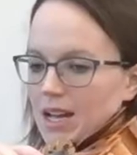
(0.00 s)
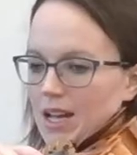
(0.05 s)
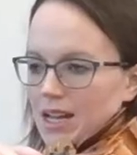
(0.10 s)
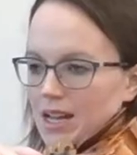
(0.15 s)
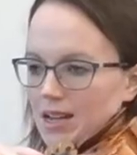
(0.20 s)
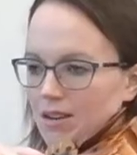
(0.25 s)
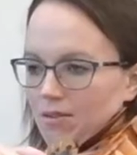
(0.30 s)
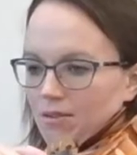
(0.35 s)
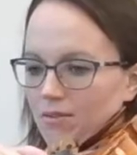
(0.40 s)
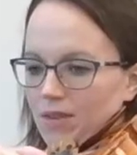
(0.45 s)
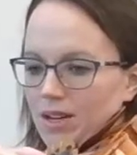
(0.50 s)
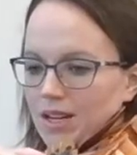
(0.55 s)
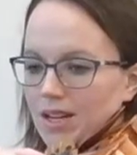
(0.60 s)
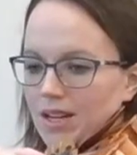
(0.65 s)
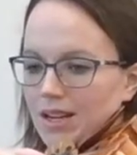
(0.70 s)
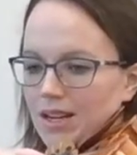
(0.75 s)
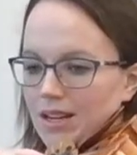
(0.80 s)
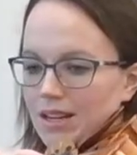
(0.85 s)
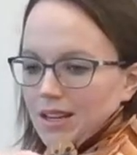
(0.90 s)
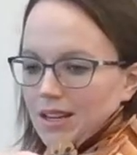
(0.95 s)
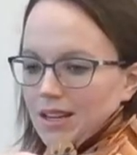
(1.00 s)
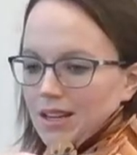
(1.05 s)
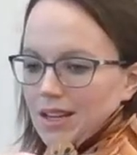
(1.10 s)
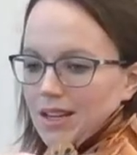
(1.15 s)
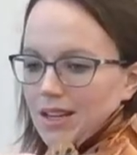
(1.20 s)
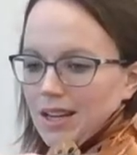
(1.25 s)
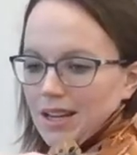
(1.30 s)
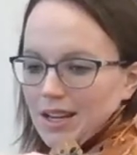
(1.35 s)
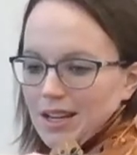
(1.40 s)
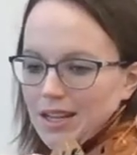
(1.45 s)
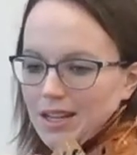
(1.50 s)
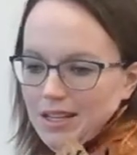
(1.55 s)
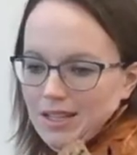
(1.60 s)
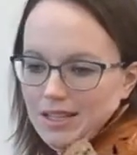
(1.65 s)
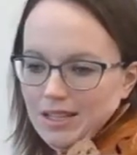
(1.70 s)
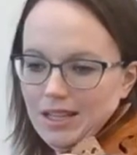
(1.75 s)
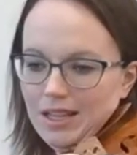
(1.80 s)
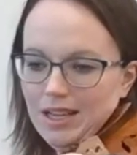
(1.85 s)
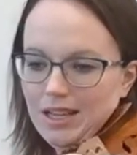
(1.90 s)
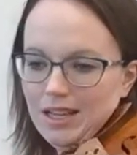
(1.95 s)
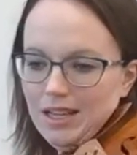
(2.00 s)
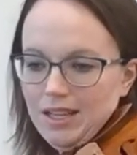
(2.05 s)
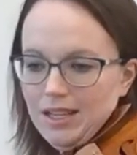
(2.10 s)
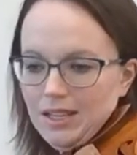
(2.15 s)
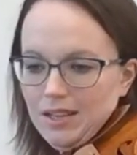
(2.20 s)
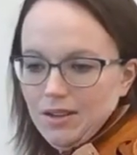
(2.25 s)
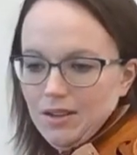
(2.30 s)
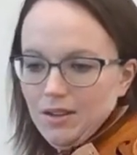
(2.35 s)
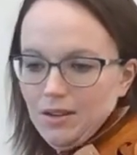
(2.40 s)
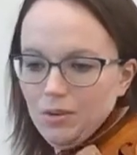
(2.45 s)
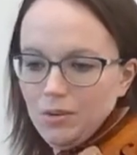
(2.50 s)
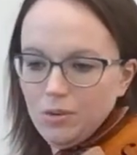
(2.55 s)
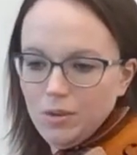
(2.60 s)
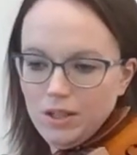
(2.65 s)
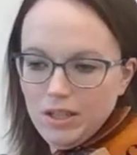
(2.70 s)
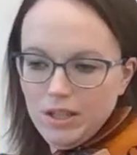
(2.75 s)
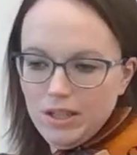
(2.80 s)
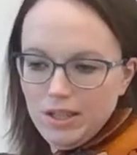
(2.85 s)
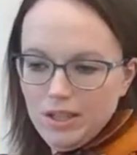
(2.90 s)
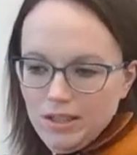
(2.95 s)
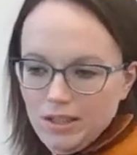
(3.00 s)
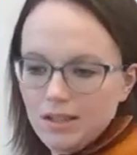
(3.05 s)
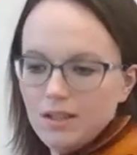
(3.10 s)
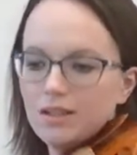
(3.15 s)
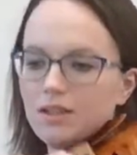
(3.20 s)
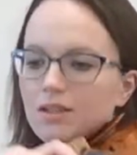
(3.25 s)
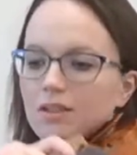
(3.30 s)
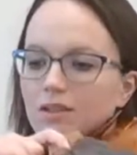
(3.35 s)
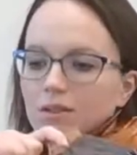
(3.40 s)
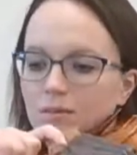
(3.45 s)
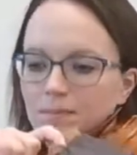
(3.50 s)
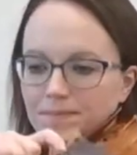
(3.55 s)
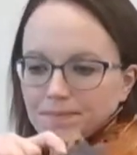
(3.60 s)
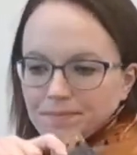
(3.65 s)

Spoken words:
And ready, and here we go.